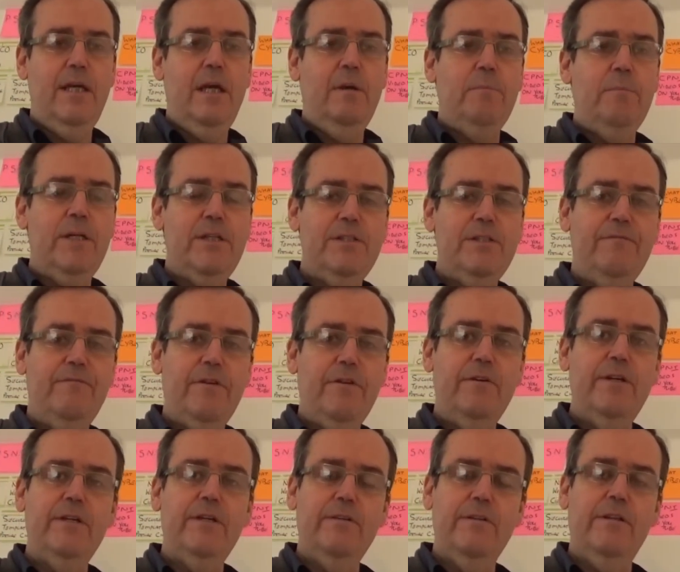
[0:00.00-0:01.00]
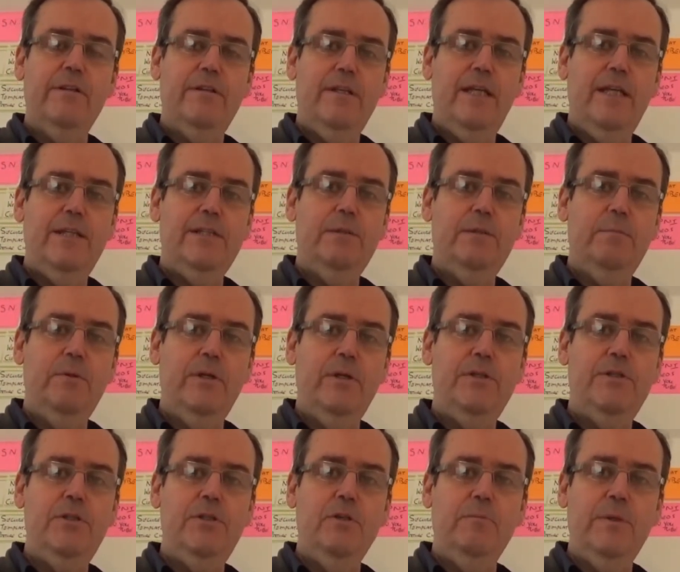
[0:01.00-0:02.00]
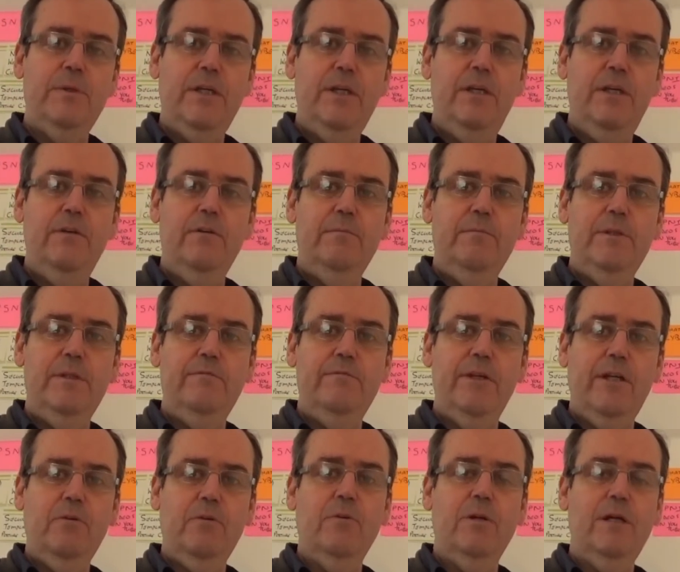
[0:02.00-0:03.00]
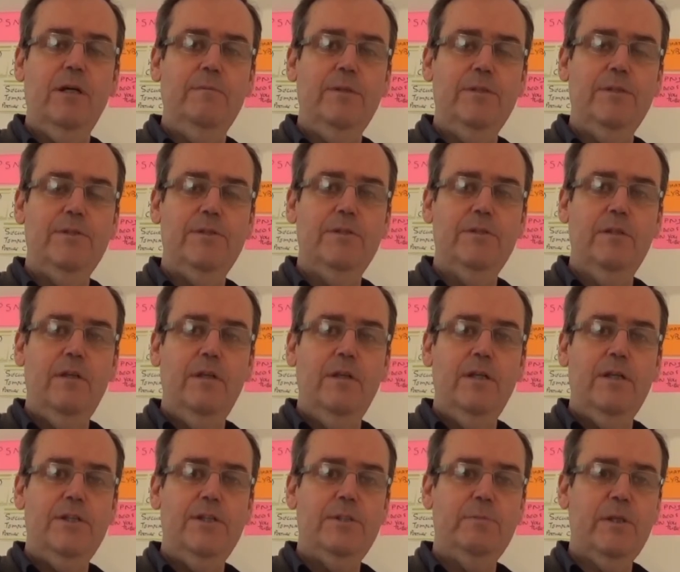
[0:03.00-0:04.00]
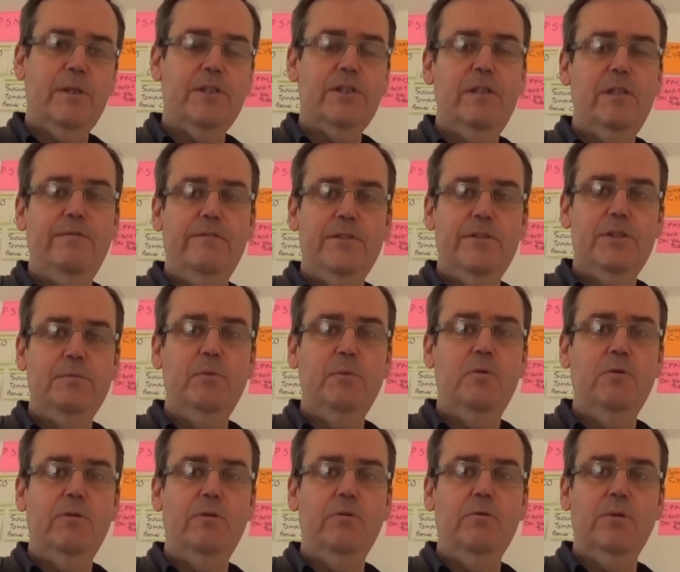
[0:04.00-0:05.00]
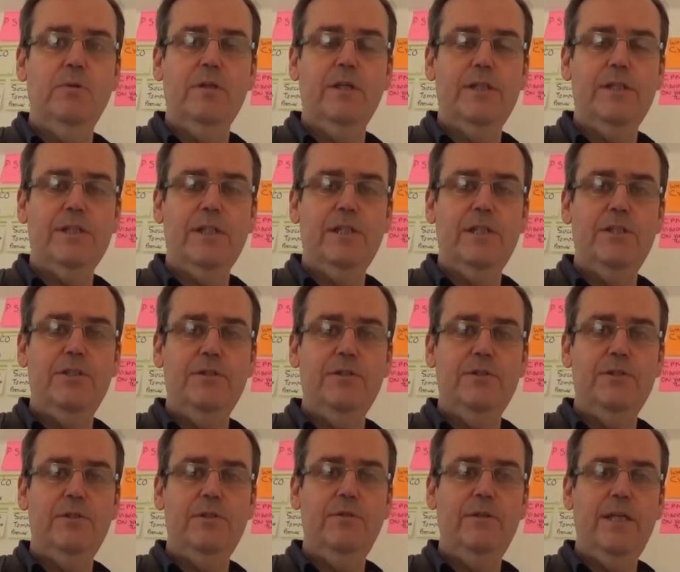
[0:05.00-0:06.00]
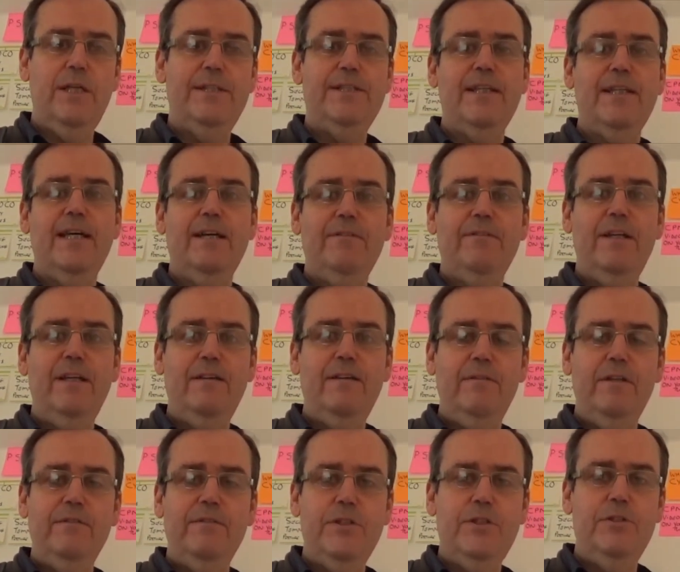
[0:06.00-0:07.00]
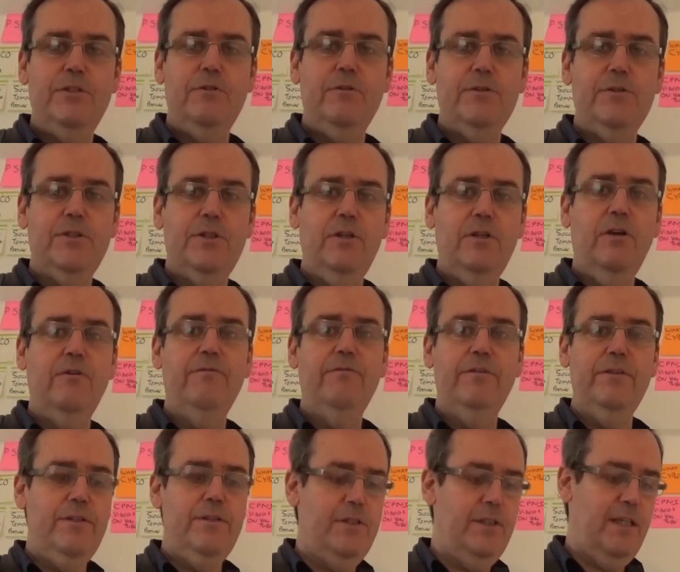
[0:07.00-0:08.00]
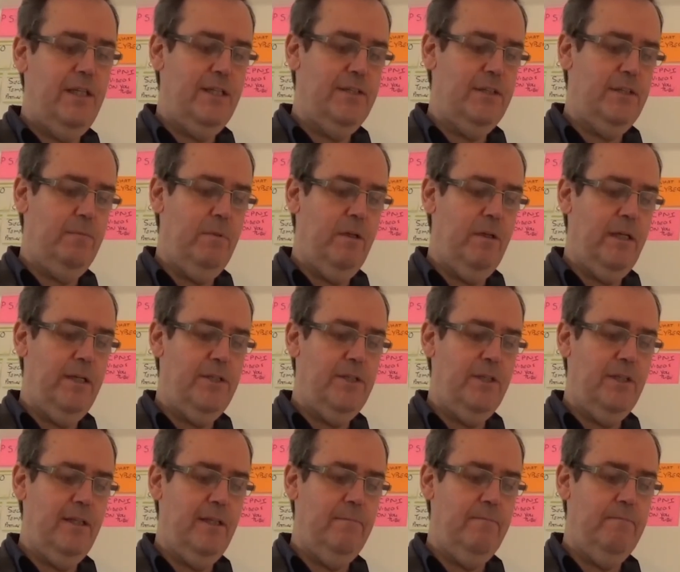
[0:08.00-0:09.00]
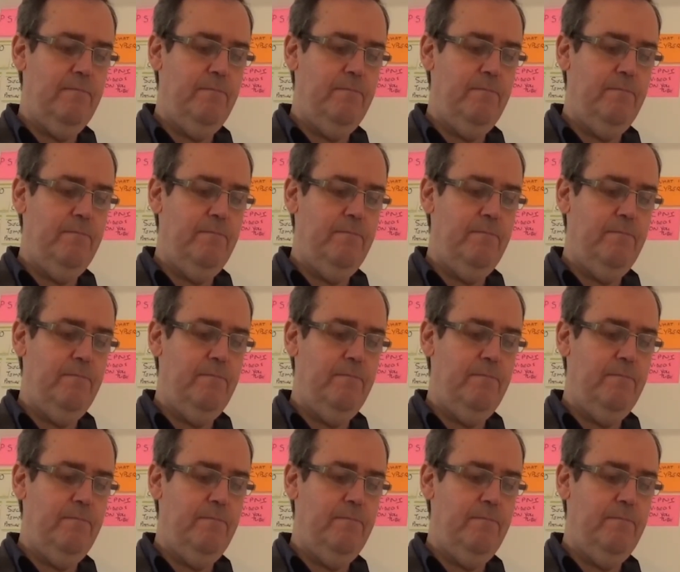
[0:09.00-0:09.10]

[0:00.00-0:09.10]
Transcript: but it's a very good thing to put into your procurement requirements, especially for smaller organisations who need to have a level of assurance and confidence in their supply chain.